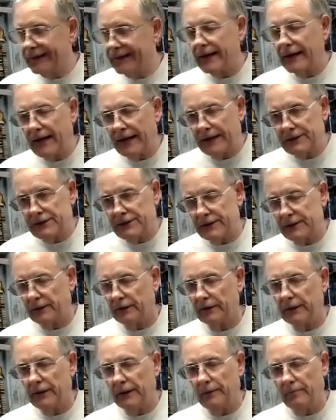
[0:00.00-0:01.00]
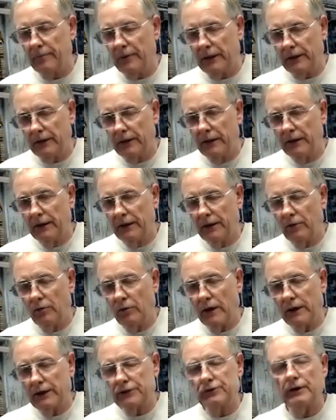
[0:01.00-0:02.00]
constantly, but you
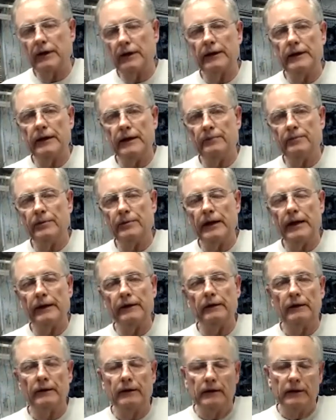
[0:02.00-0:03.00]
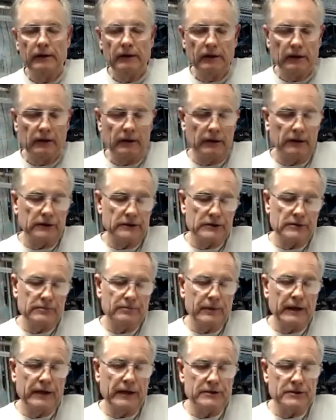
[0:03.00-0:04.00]
want to try and keep that uh,
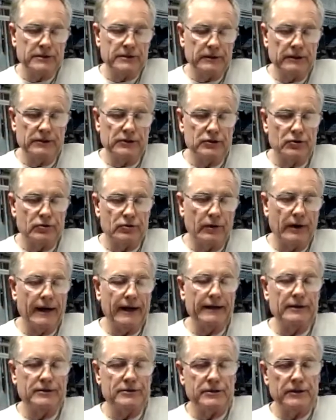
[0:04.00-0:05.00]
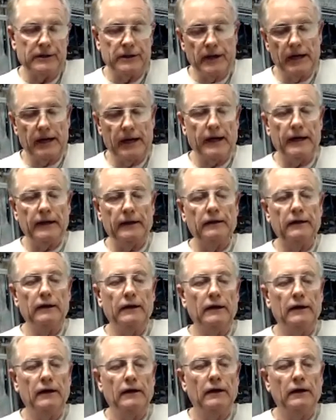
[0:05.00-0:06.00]
space as dry as you can.
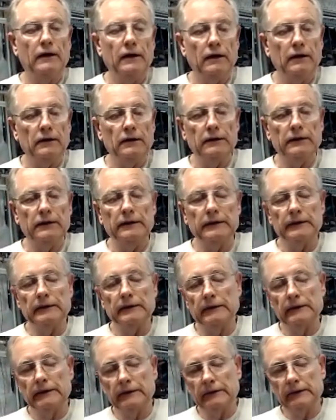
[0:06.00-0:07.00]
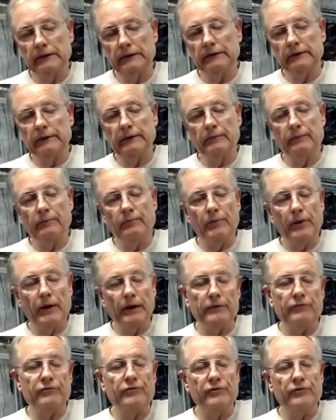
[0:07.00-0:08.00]
Uh,
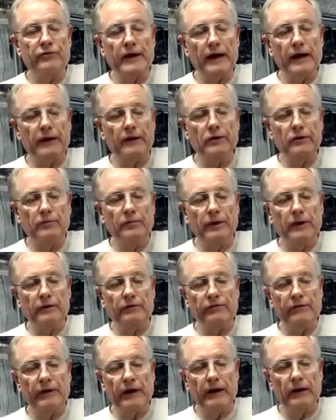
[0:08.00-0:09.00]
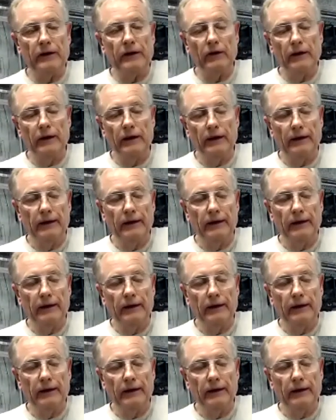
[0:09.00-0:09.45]
but if you've got a humidifier,